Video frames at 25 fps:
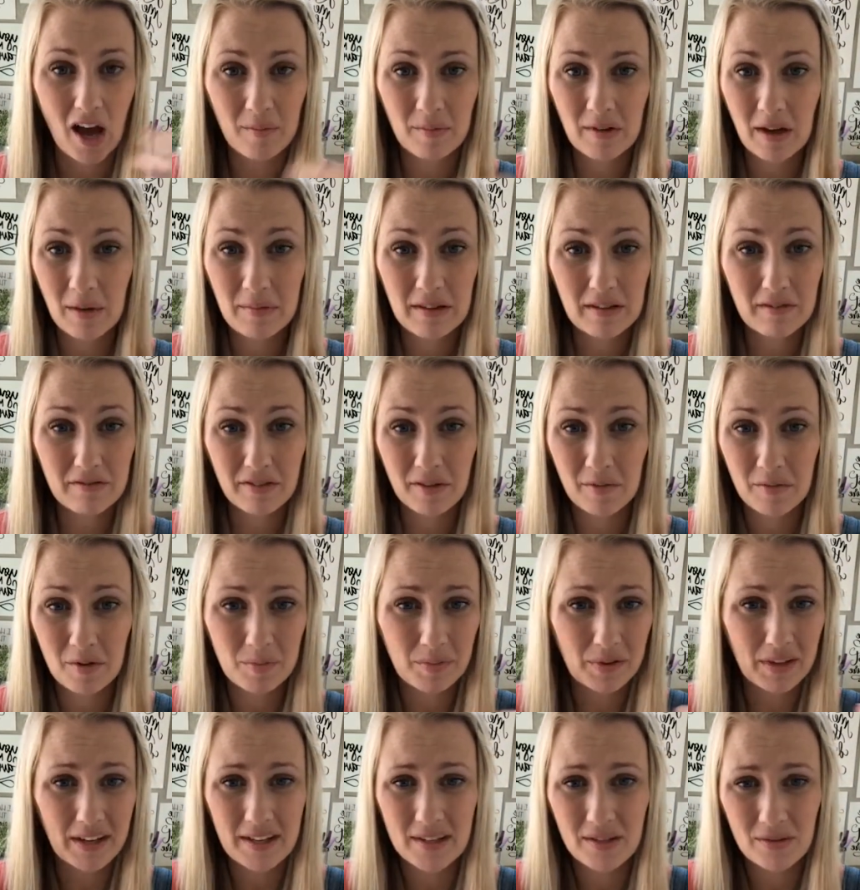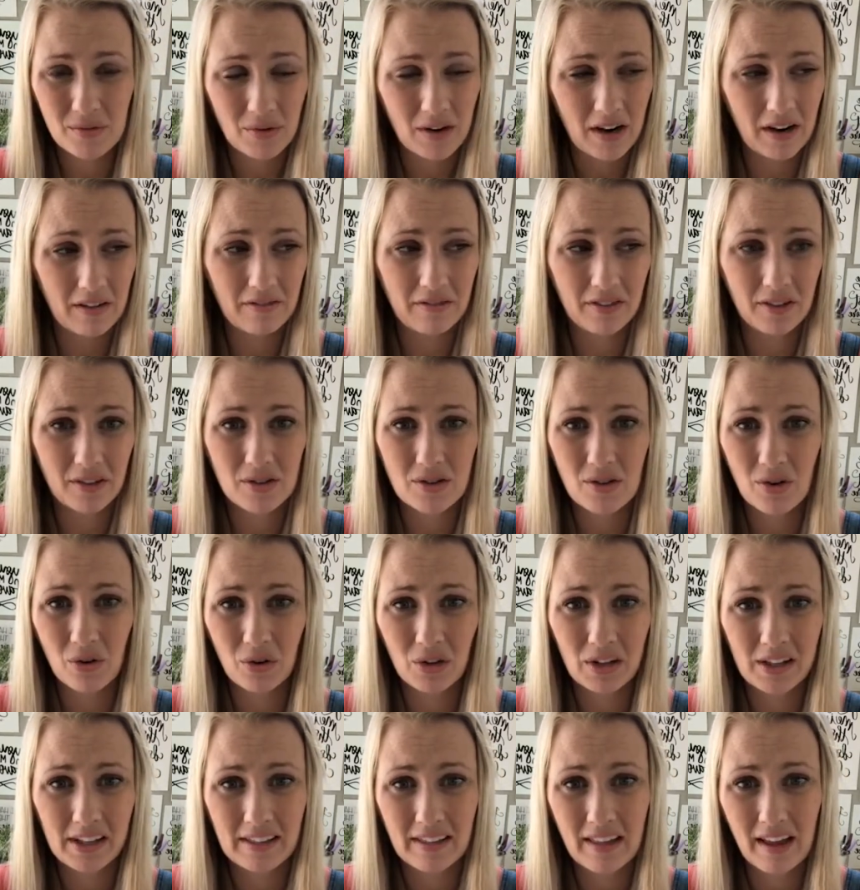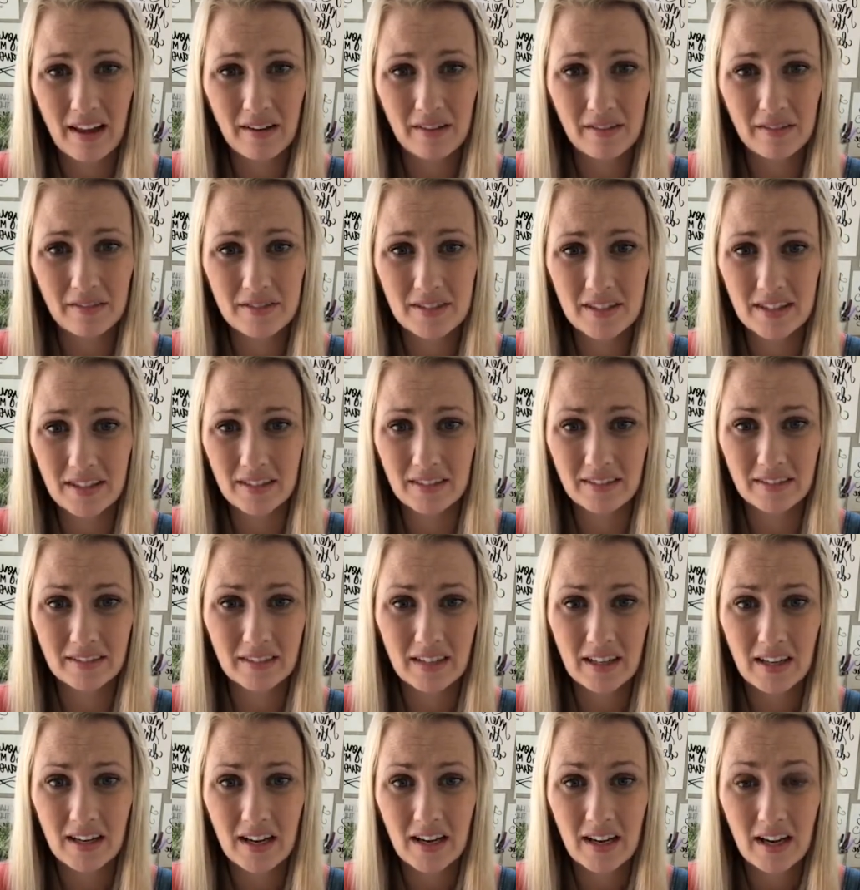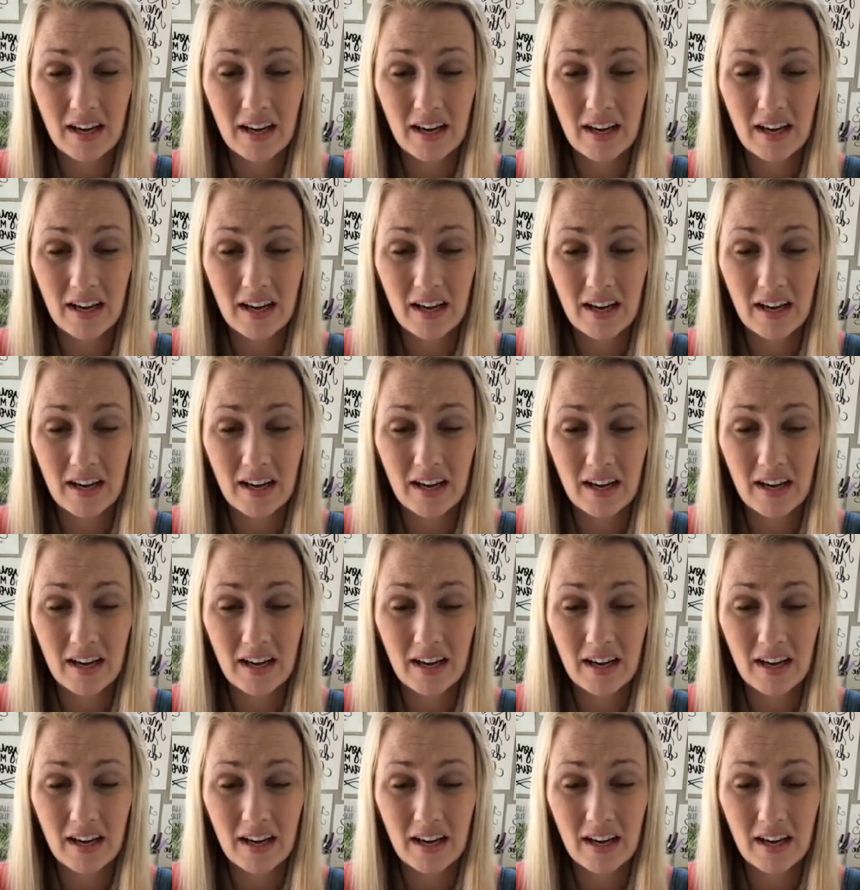I'm coming from a place where I feel totally loved, and